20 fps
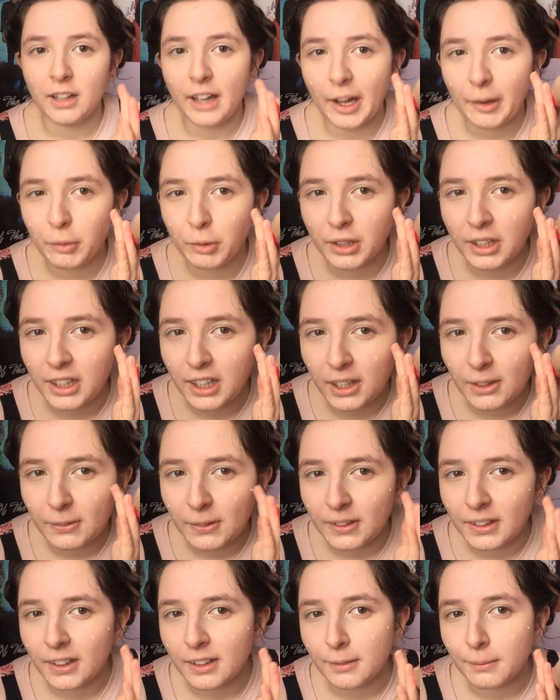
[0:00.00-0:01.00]
I'm only
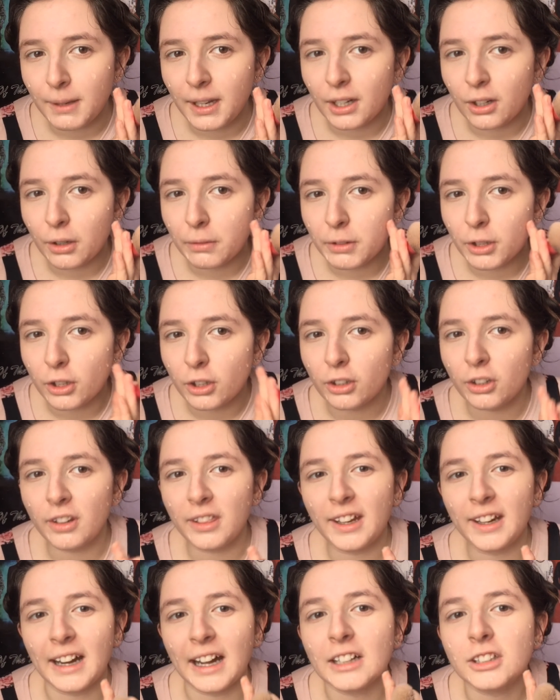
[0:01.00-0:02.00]
keeping this makeup look
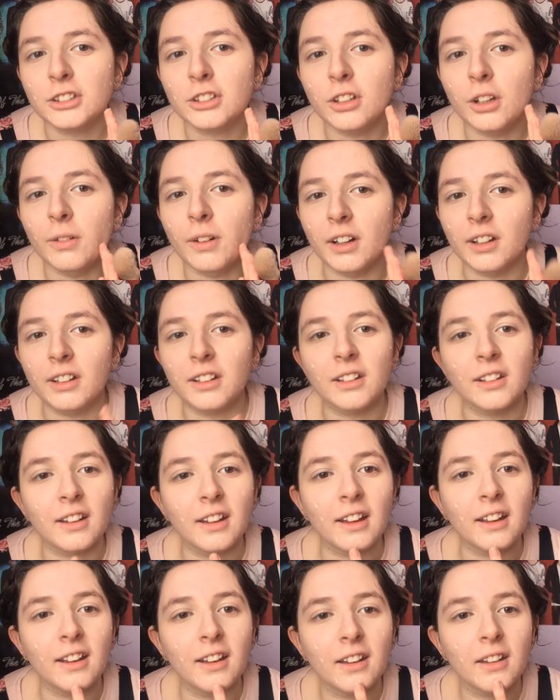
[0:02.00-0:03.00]
another natural one
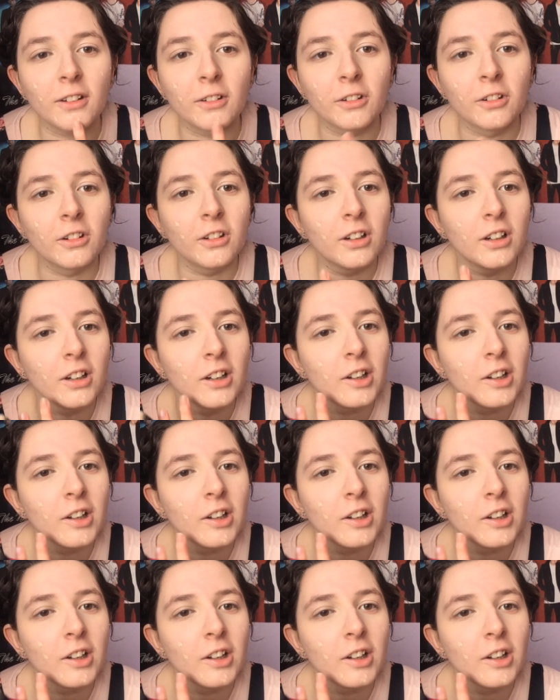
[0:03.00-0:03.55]
today. So